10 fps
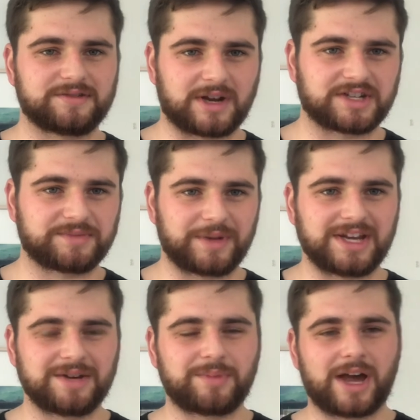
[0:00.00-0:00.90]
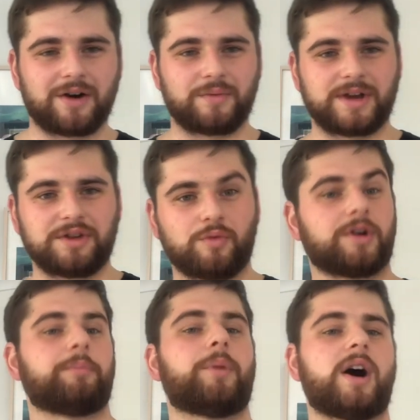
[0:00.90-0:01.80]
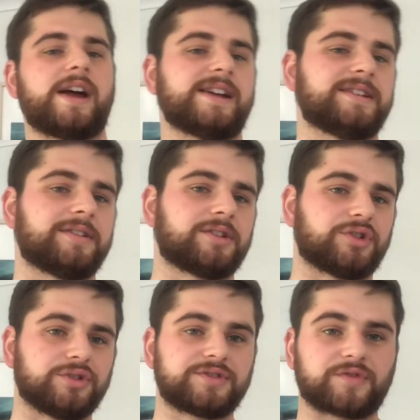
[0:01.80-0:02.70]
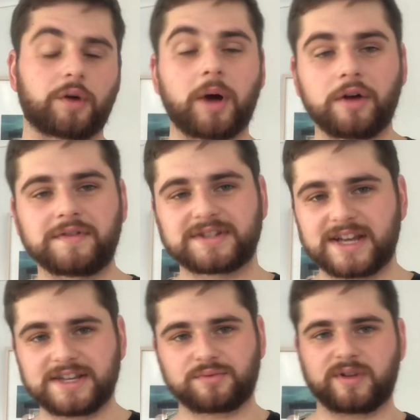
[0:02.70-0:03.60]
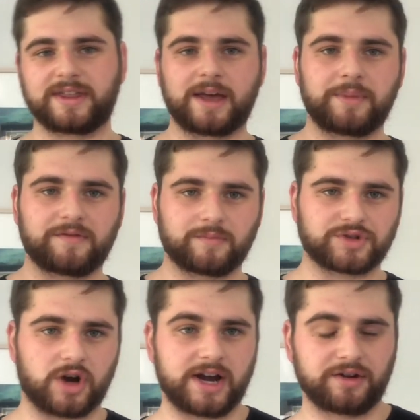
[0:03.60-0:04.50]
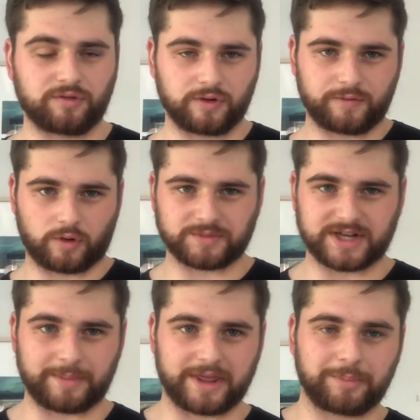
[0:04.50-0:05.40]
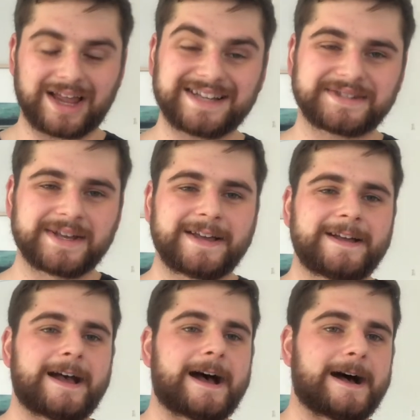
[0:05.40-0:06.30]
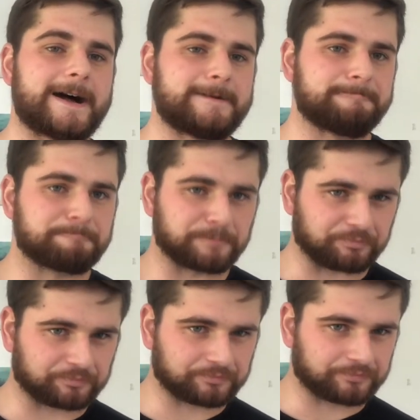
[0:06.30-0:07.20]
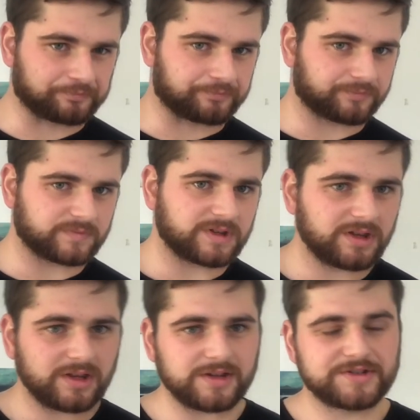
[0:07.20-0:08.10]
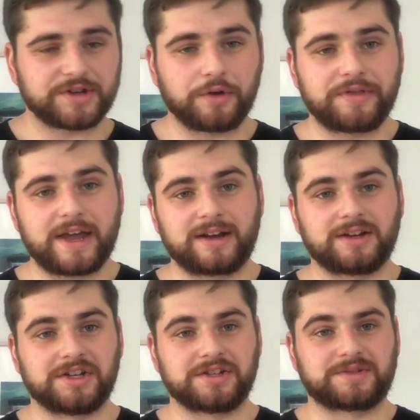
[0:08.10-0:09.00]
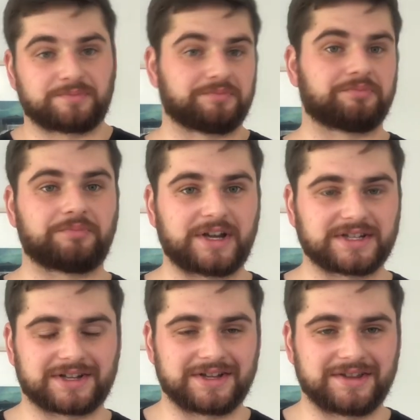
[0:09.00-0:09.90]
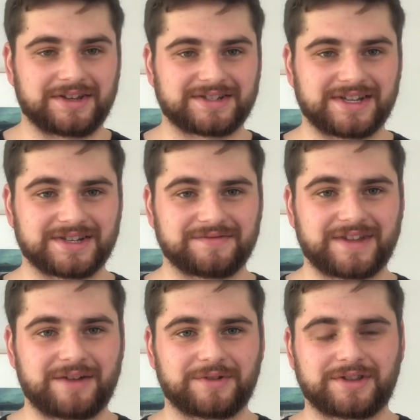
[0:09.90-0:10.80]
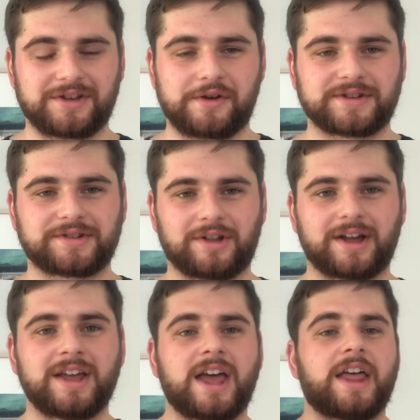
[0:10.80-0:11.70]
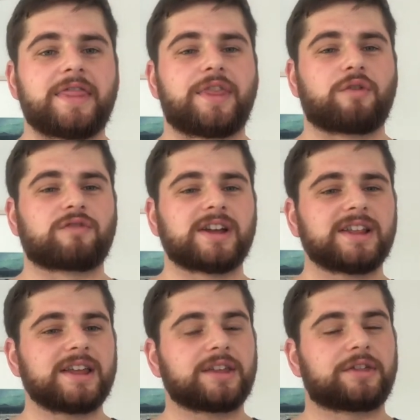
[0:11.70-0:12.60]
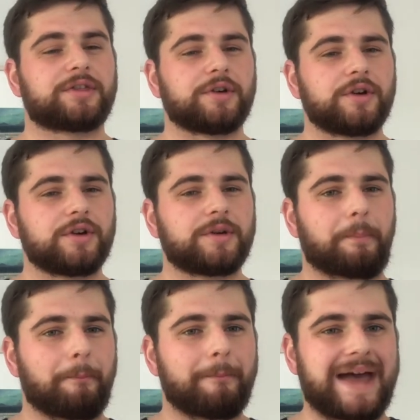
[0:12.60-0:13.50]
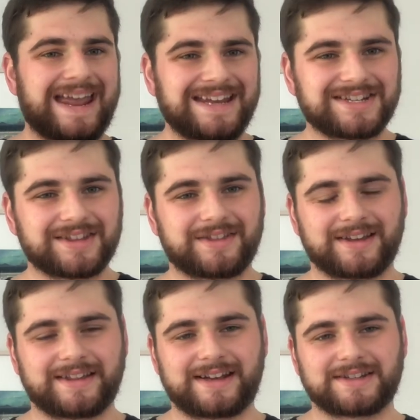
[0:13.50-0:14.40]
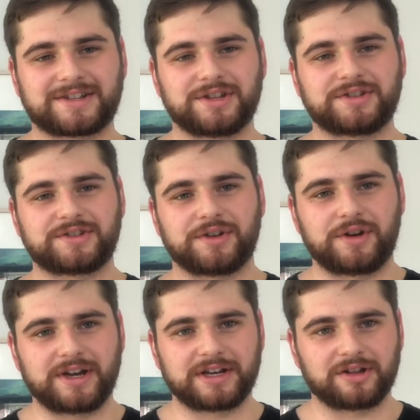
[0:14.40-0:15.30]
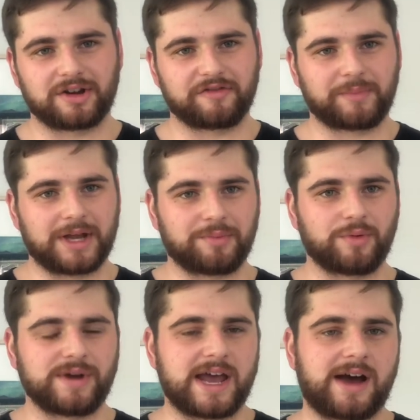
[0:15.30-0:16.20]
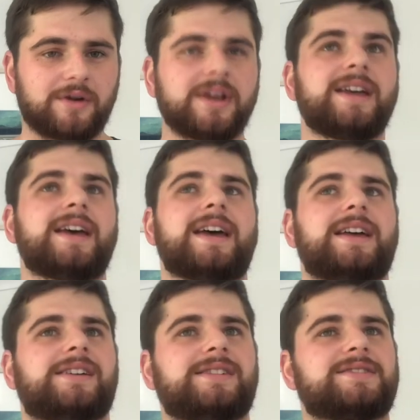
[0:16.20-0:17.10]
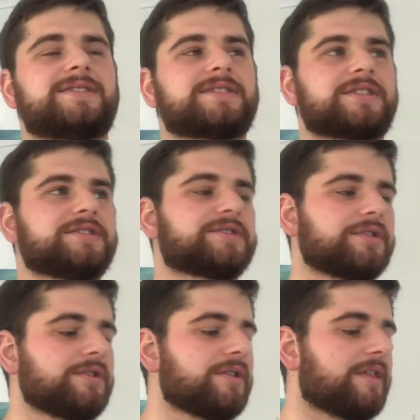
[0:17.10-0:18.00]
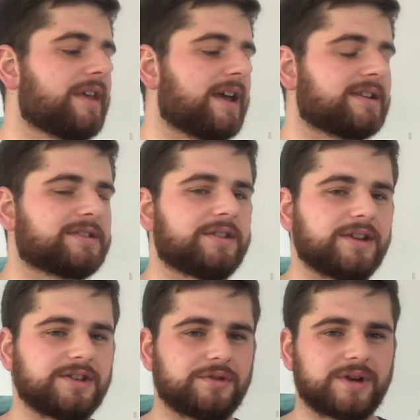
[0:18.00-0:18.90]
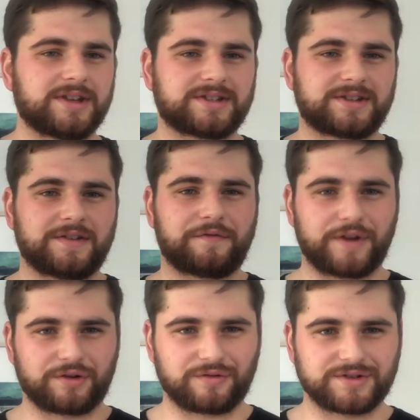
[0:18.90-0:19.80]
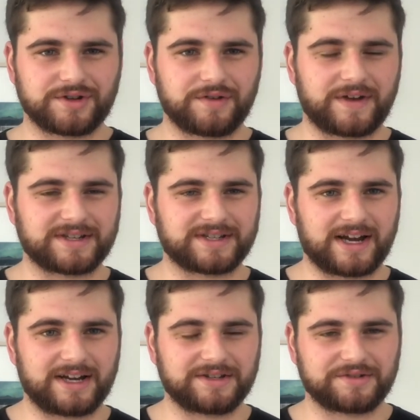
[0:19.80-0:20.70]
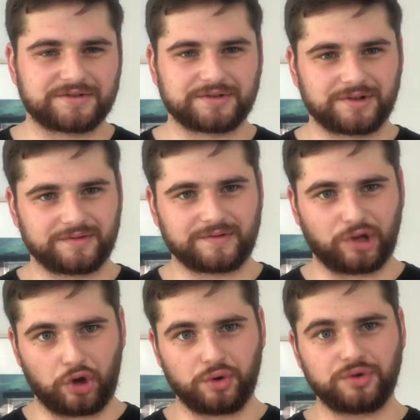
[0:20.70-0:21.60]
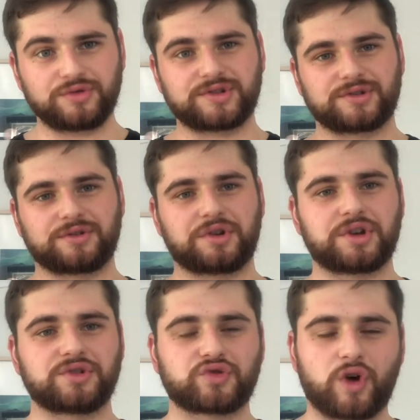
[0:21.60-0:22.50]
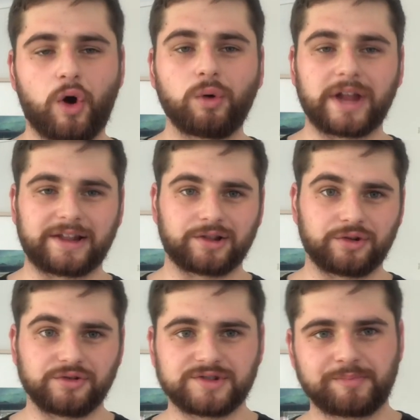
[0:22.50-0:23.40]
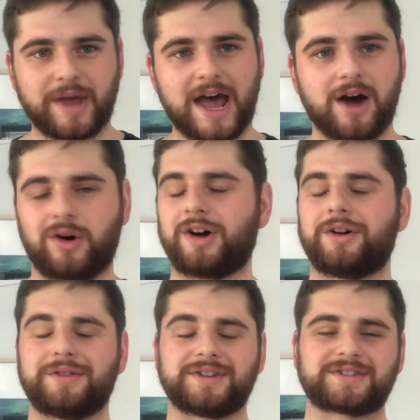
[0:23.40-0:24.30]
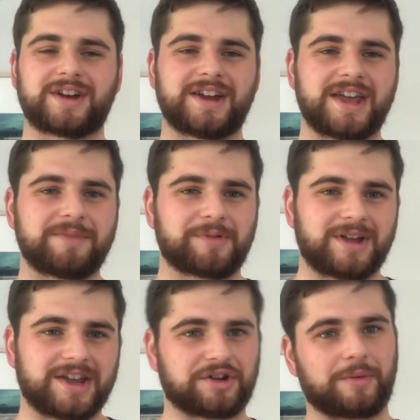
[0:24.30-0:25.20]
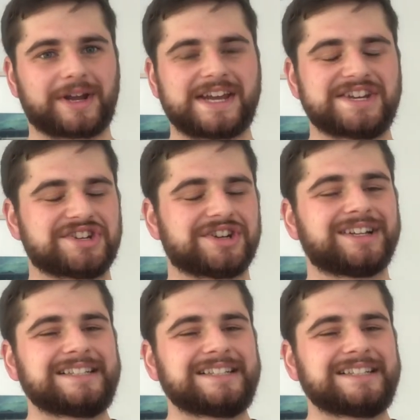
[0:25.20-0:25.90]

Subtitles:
much spending power when you want to buy in goods from overseas, whether that be from China or from some other place. So that is basically the extent of that with the US dollar. The really third major thing that is concerning a lot of people now is this concern that the US Federal Reserve are starting to sort of lose control and lose power on this kind of economic engine.